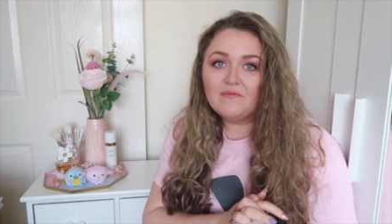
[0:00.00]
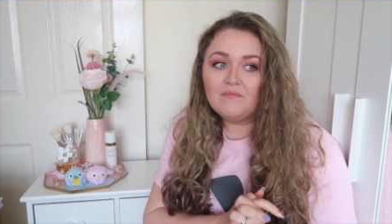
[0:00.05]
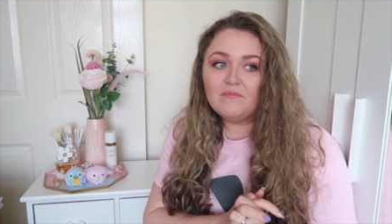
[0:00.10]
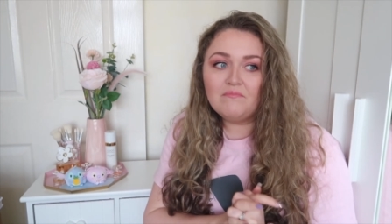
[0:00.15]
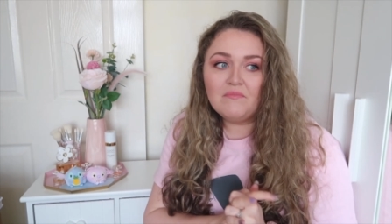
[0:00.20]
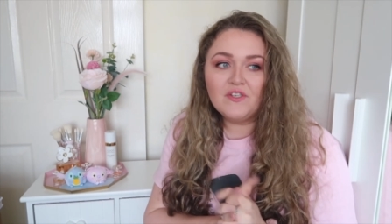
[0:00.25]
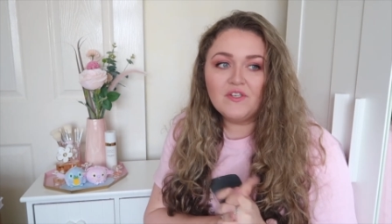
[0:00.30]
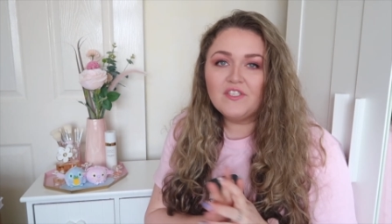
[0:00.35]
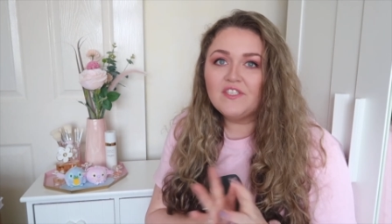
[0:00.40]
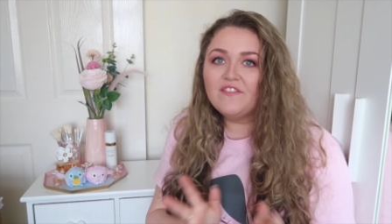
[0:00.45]

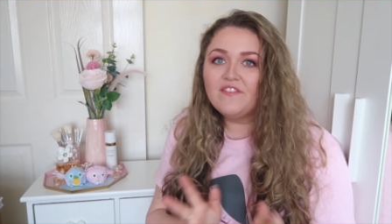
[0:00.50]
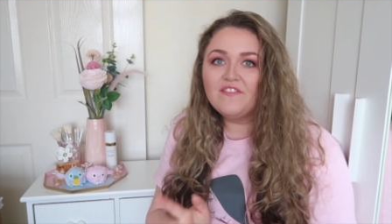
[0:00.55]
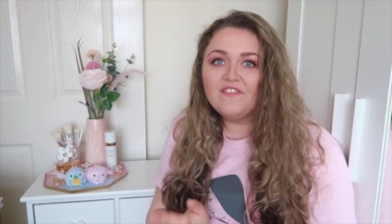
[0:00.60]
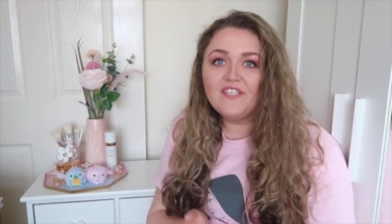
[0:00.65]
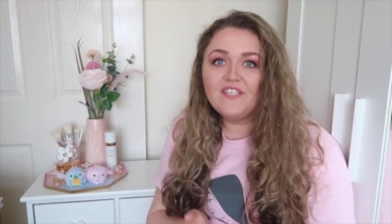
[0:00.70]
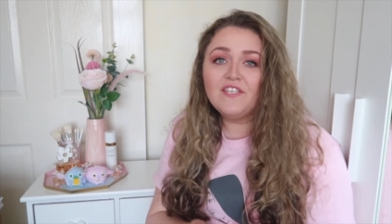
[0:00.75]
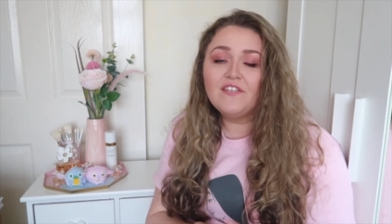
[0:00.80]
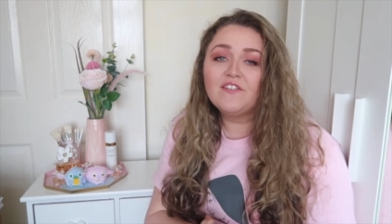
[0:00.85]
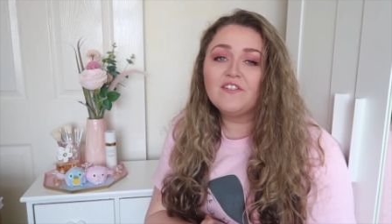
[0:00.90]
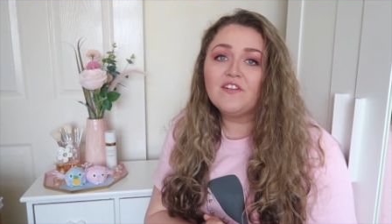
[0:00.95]
Most of the
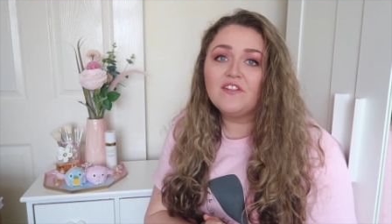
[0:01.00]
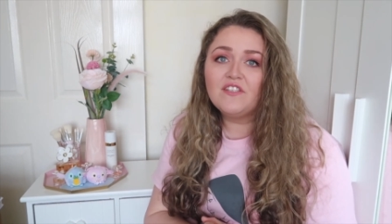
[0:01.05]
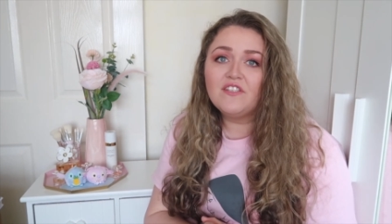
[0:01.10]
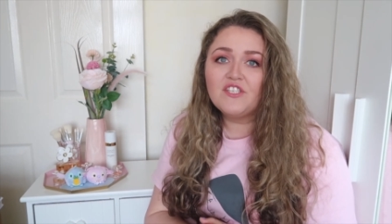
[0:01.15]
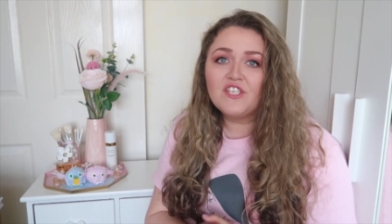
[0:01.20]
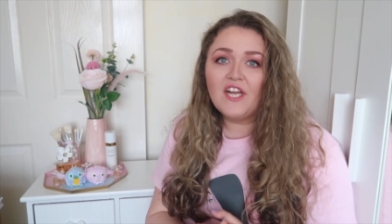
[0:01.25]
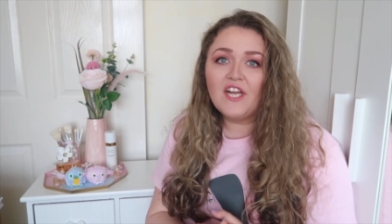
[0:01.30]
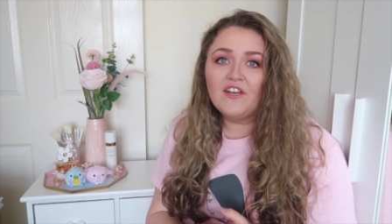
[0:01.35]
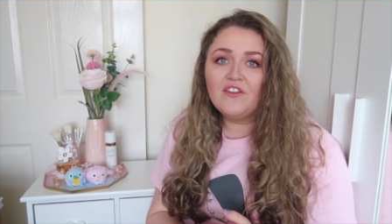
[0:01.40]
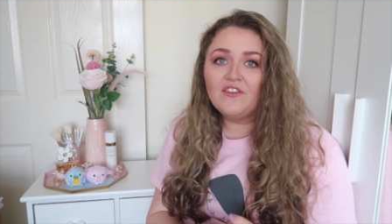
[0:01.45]
videos on
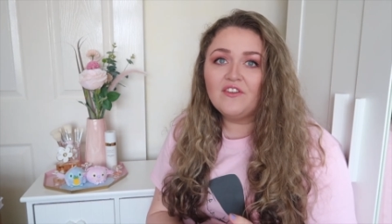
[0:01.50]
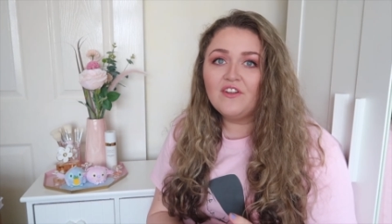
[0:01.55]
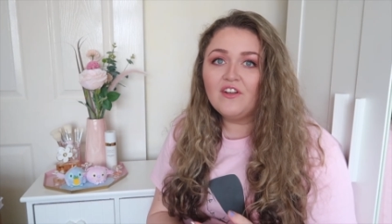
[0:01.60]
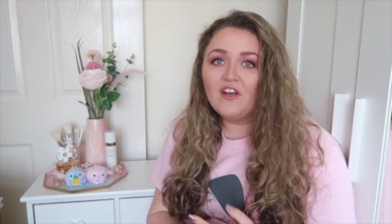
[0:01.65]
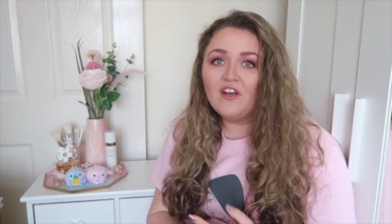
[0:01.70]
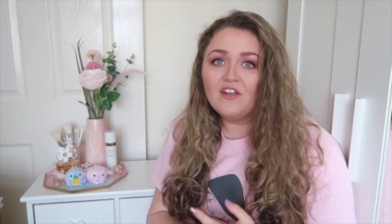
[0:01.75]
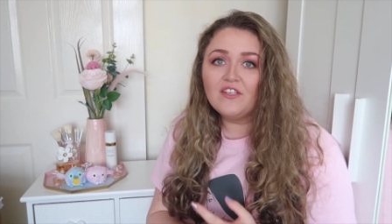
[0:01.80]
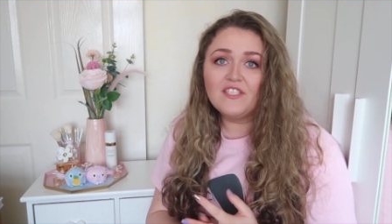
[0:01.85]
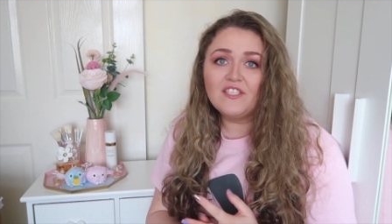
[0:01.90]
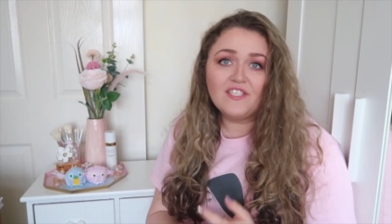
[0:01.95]
this channel
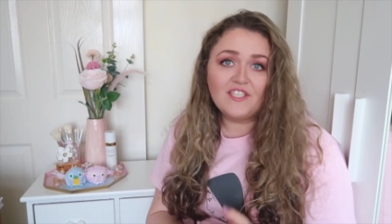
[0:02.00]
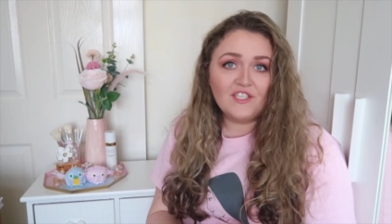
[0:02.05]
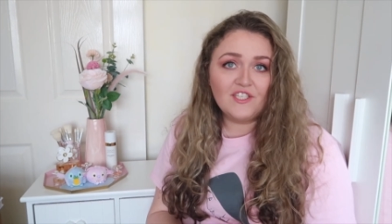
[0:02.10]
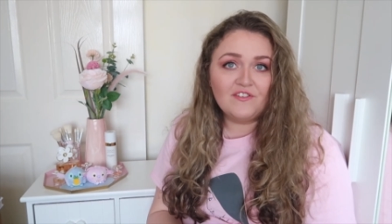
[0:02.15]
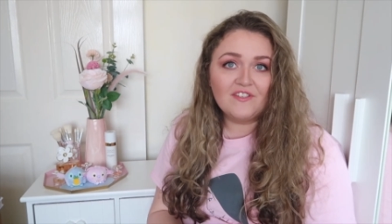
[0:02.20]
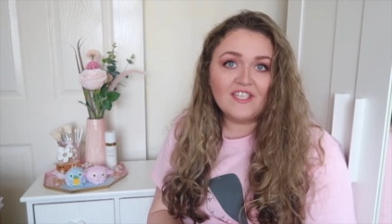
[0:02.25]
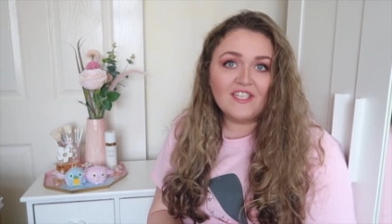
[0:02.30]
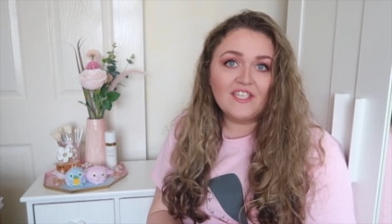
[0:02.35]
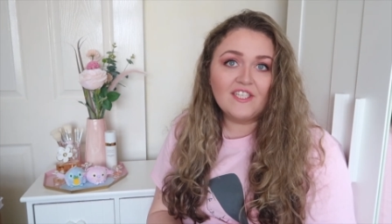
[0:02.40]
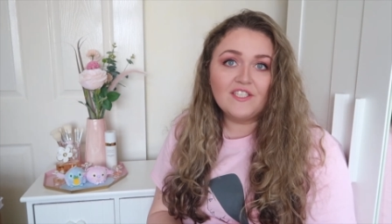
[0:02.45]
are Disney
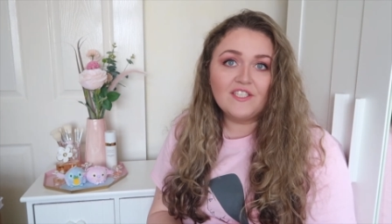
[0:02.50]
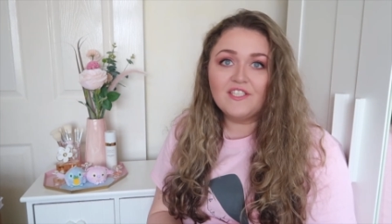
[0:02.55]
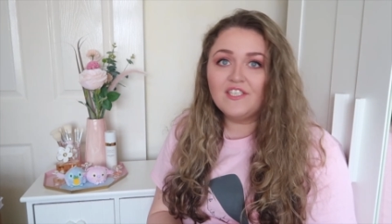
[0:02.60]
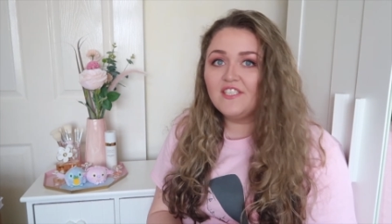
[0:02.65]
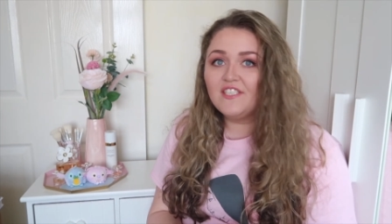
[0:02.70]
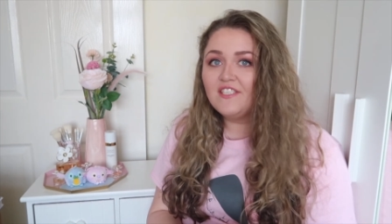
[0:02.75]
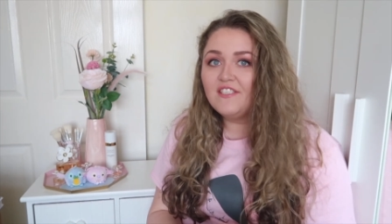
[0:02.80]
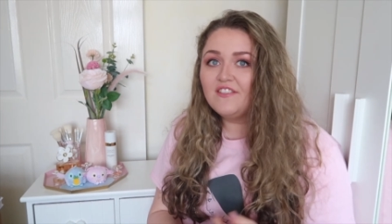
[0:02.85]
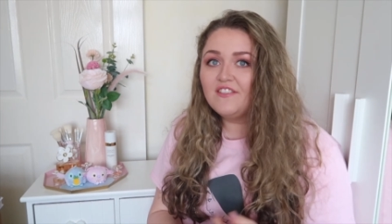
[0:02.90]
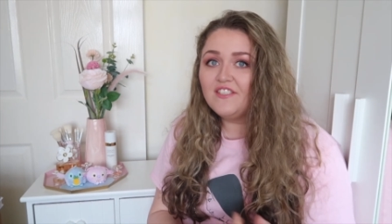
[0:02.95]

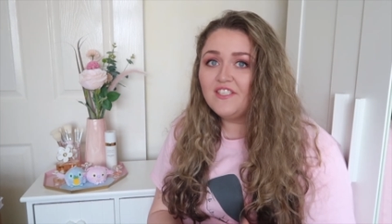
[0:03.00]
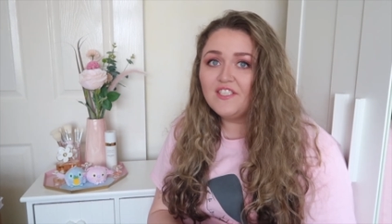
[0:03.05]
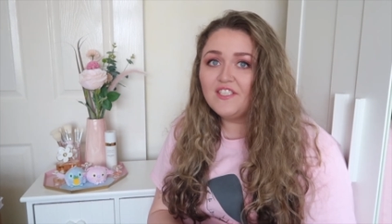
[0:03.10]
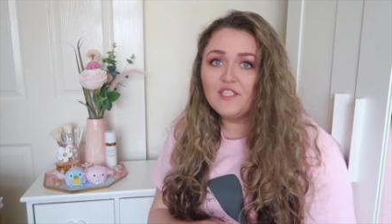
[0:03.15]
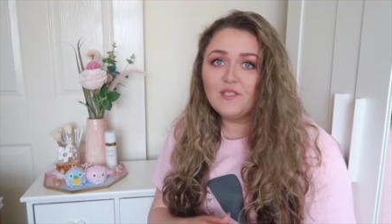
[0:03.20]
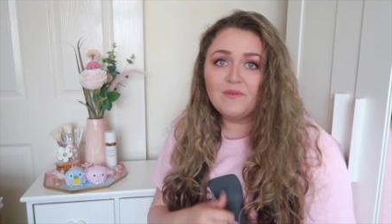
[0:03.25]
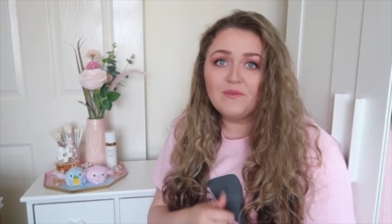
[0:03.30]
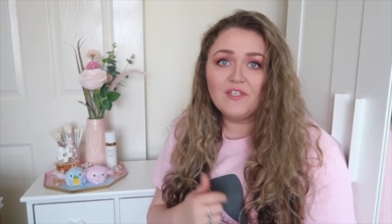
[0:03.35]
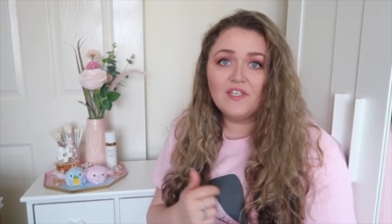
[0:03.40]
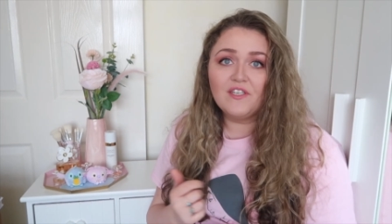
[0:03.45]
related, either
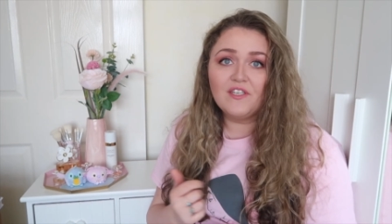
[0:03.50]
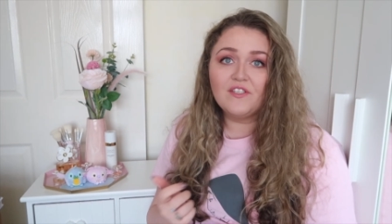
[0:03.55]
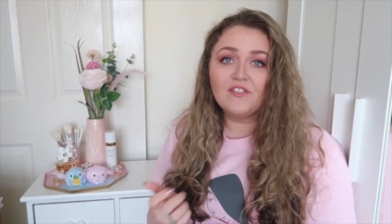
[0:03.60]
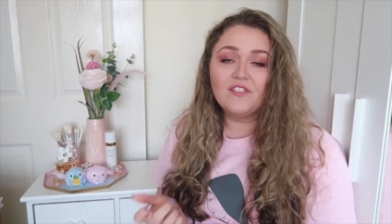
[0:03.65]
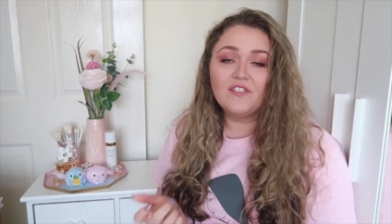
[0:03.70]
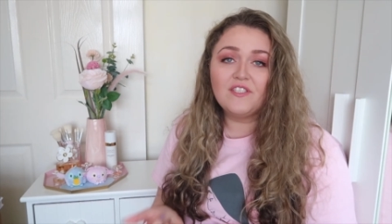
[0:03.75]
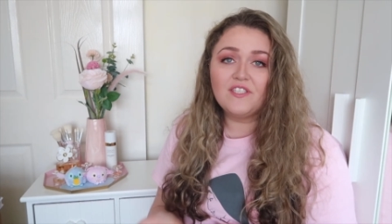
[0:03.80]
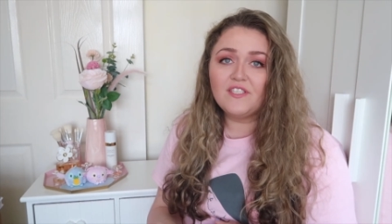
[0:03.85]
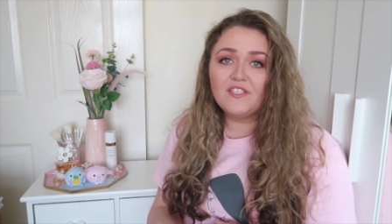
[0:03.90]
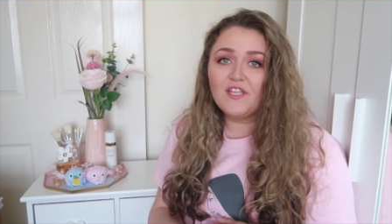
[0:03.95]
Disney
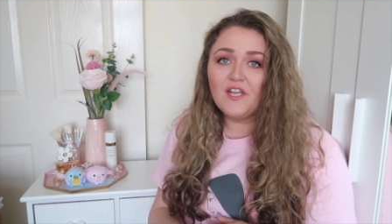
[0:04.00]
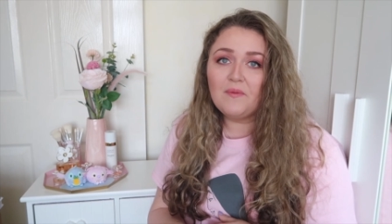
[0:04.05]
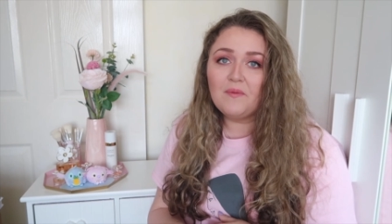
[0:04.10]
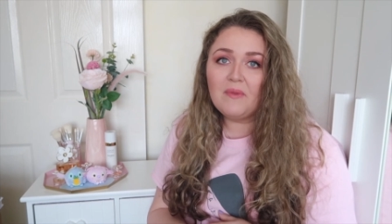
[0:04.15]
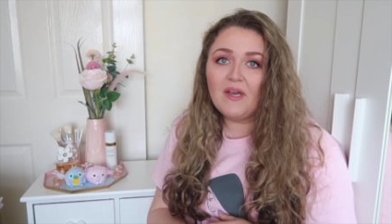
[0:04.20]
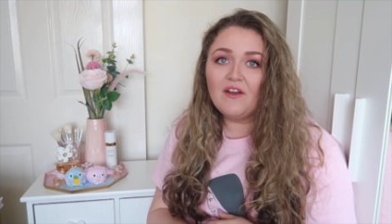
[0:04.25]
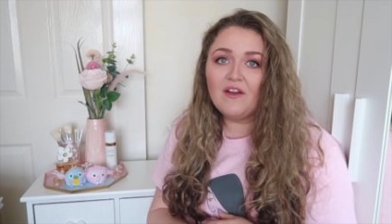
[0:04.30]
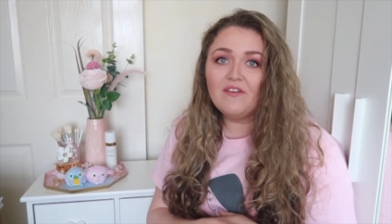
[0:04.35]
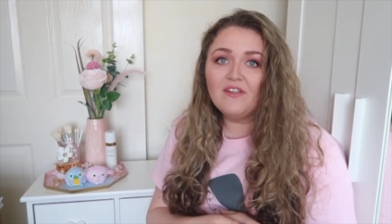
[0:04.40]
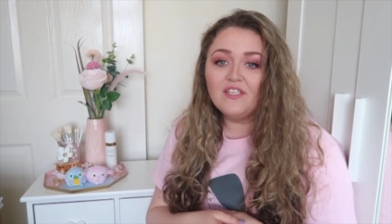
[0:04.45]
World,
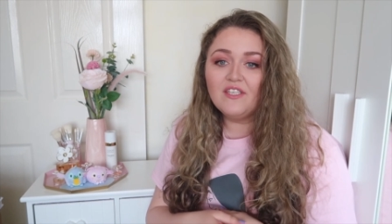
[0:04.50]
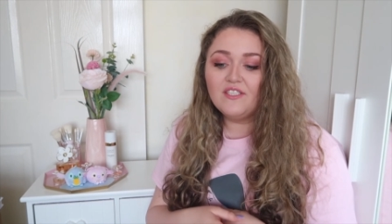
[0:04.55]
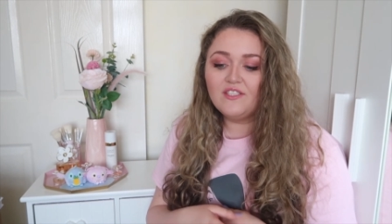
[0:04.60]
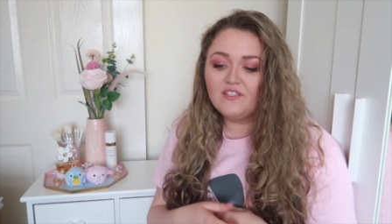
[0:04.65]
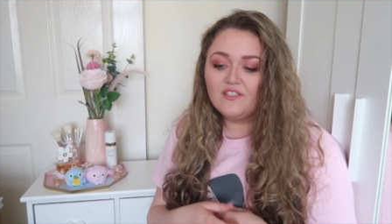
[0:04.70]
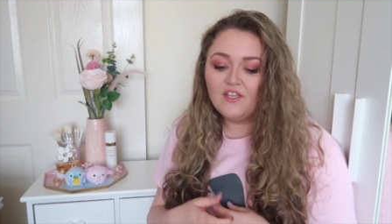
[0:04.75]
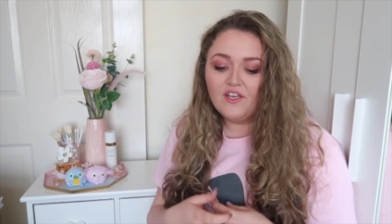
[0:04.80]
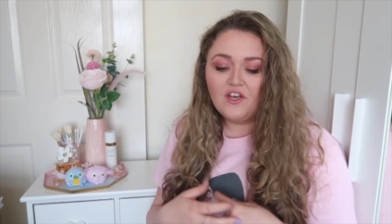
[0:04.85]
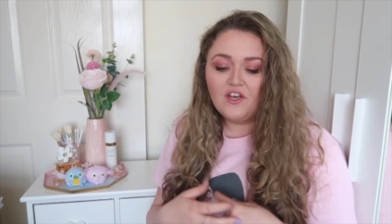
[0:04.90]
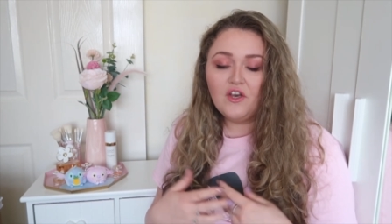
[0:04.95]
Disneyland
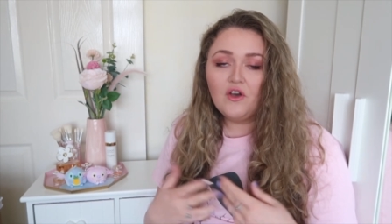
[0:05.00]
Paris